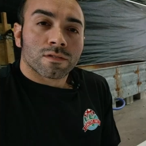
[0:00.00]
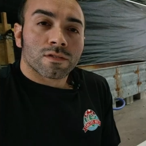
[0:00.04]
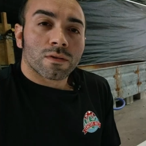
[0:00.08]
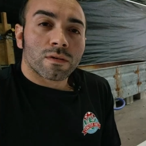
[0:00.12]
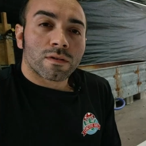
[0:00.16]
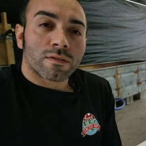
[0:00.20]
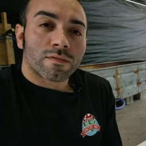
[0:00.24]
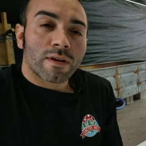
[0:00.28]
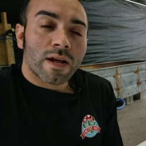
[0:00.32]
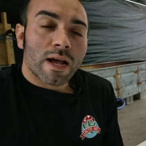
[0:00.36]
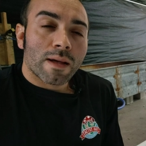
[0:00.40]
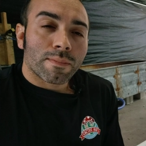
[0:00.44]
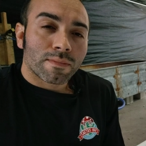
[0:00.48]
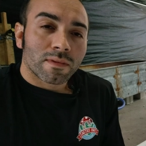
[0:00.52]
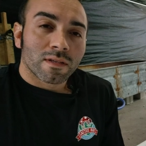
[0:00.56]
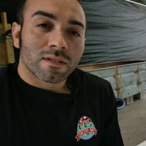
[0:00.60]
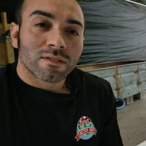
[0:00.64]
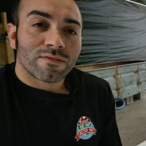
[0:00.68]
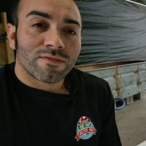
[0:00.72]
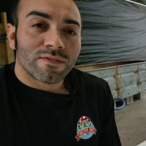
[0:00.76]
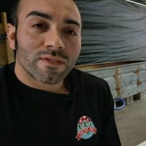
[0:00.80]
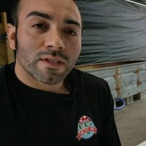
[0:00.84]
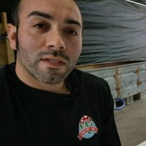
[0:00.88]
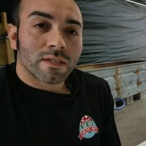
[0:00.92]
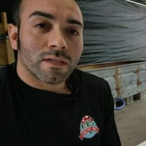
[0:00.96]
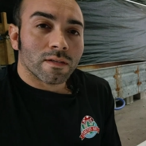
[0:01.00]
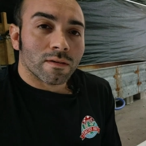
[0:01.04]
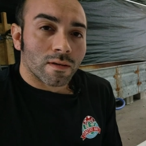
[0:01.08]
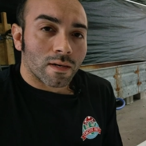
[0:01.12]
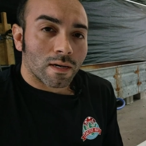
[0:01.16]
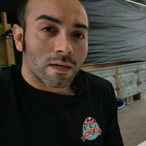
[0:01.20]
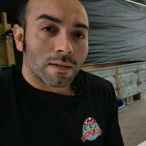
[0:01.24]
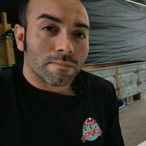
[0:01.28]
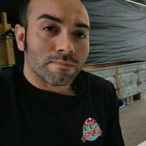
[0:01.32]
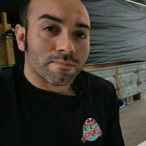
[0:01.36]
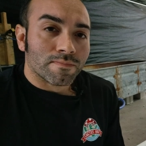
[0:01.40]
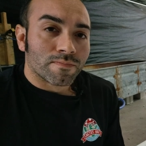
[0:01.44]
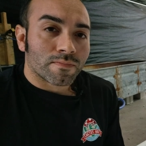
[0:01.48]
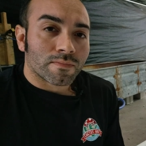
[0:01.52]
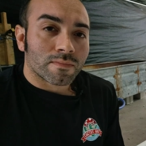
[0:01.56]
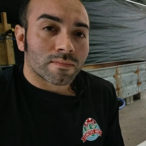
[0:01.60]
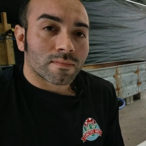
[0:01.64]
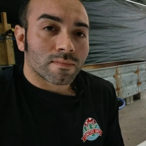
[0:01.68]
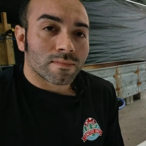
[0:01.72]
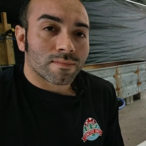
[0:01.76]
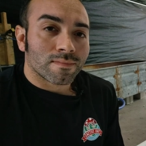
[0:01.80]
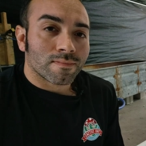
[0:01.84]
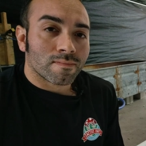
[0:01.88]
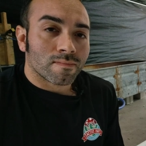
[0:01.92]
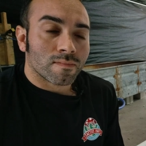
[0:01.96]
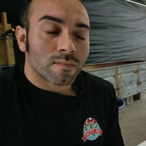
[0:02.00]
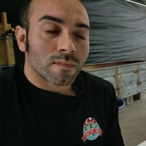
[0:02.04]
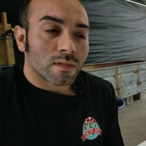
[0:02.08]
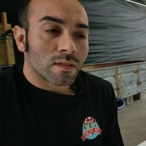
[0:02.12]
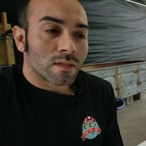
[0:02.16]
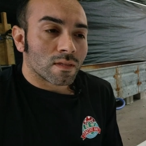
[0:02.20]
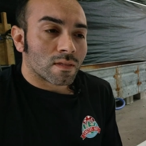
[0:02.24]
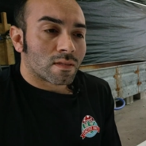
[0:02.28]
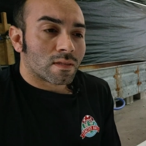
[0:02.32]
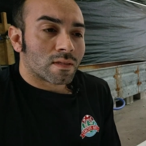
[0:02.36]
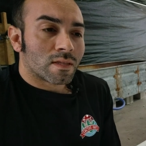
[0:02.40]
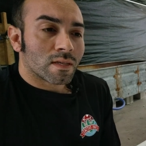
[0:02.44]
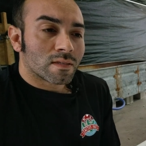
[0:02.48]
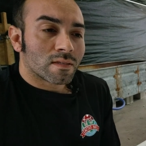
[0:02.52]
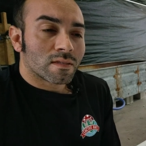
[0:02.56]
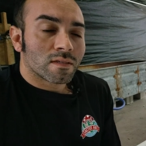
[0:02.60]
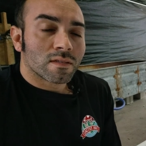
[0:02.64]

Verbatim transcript: So to wrap this video up, this